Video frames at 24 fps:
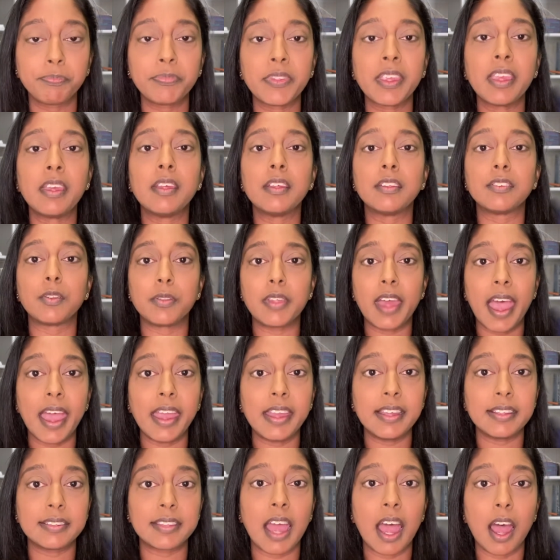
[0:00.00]
So that is
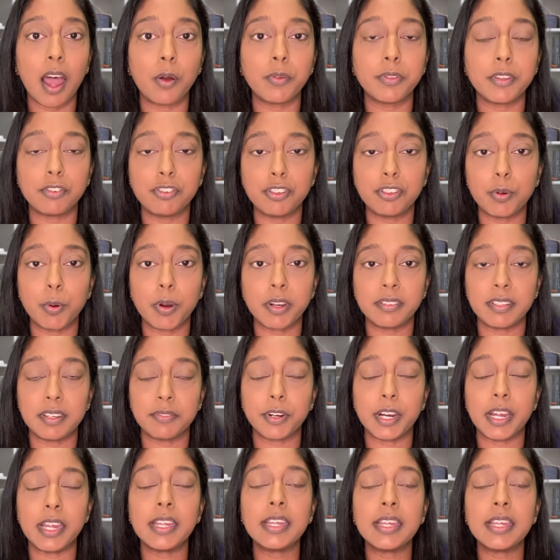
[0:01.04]
how the two are different.